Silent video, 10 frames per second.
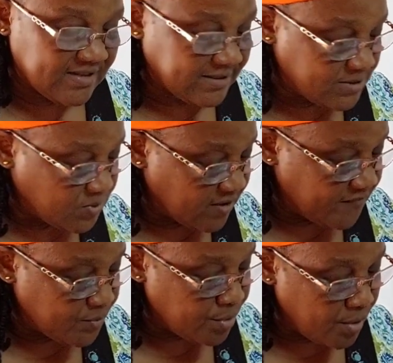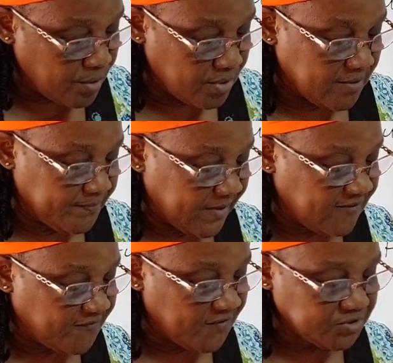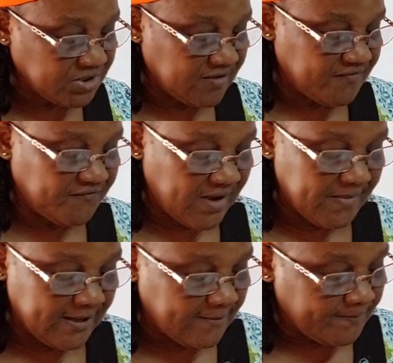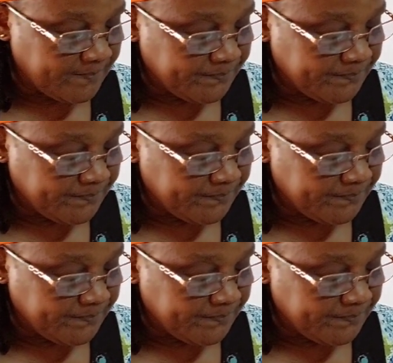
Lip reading: That is one of the role and function of the family,